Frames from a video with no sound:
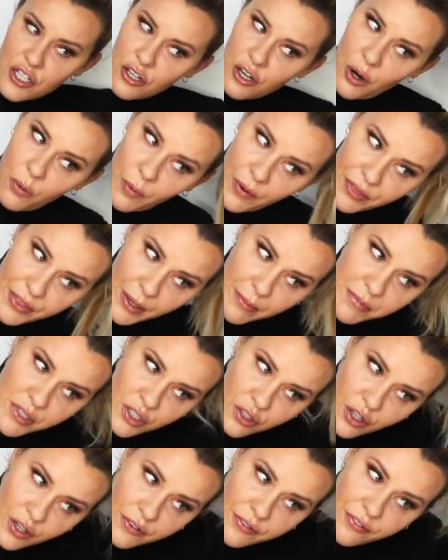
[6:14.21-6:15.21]
you don't want them
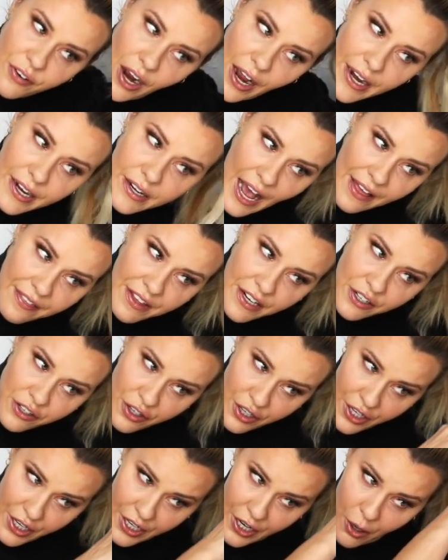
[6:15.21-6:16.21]
to look fried. And then
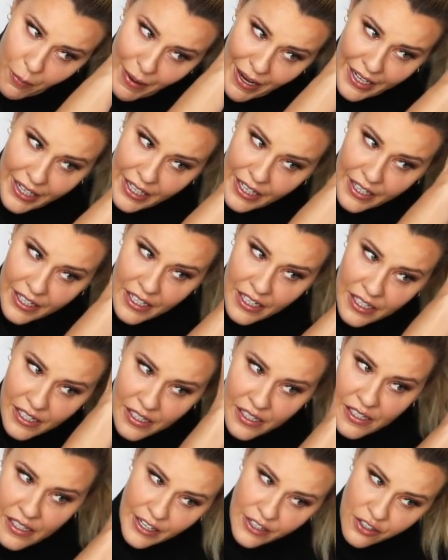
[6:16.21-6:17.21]
you're gonna go back in
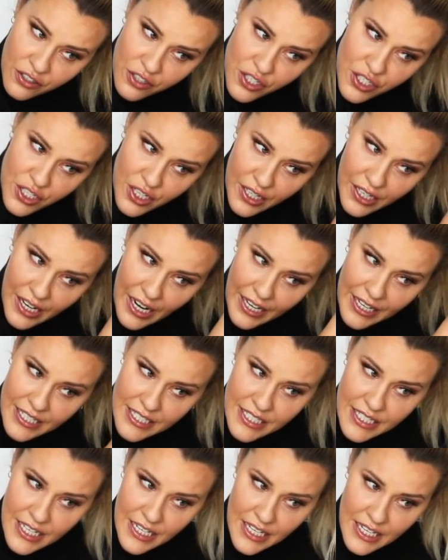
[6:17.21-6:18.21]
and you're just gonna kind
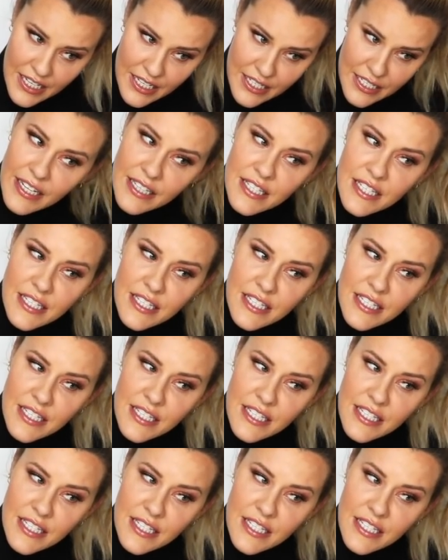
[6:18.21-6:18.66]
of tease and